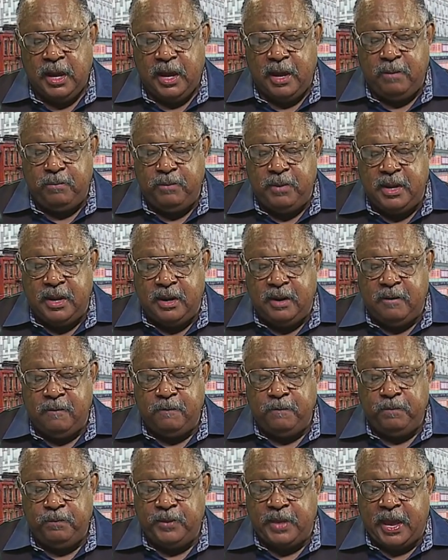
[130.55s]

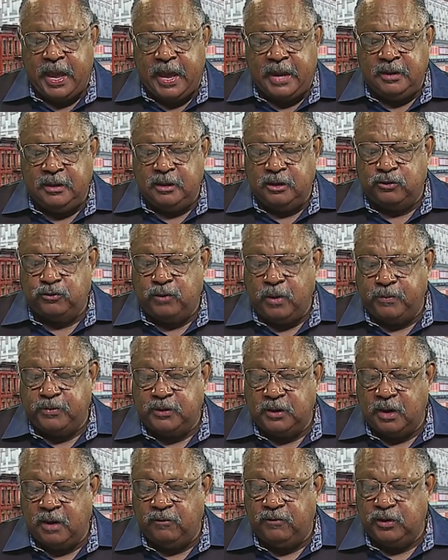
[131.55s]
admitted that the
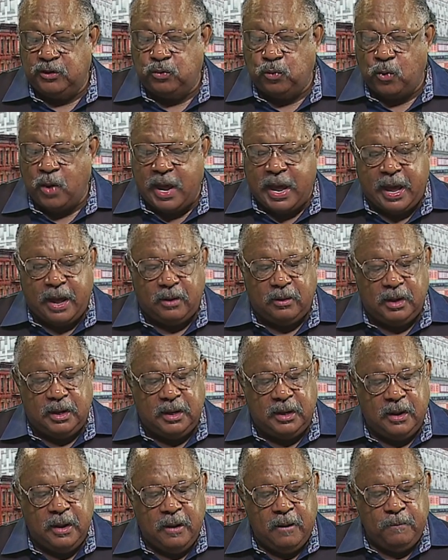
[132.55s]
description of his
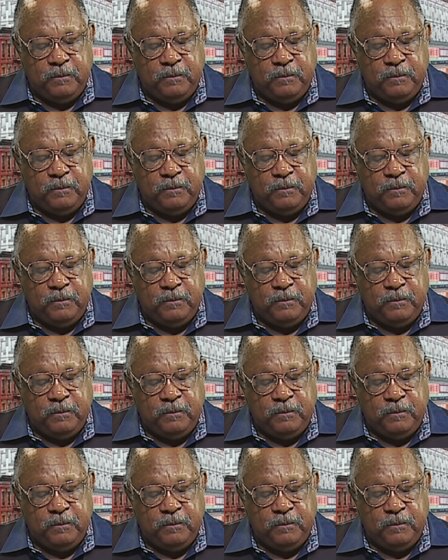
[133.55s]
wildly